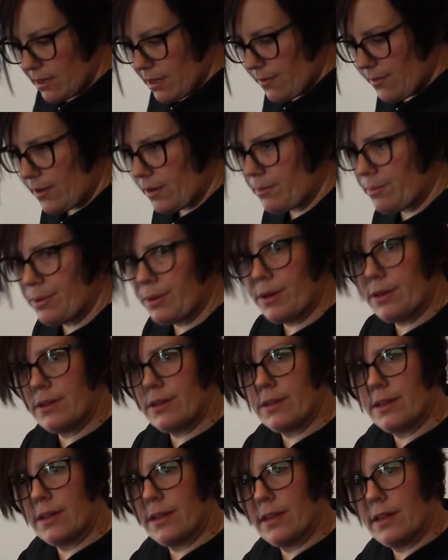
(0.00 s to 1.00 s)
And then
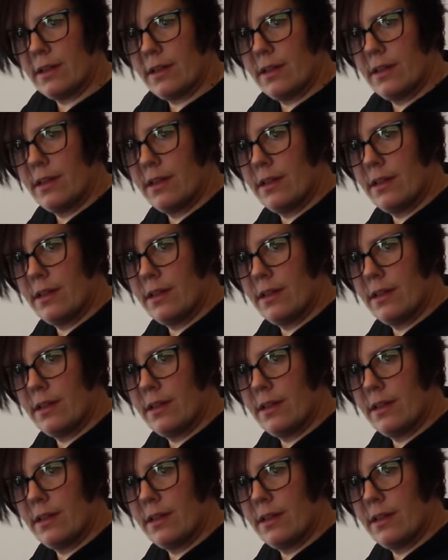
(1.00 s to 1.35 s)
put the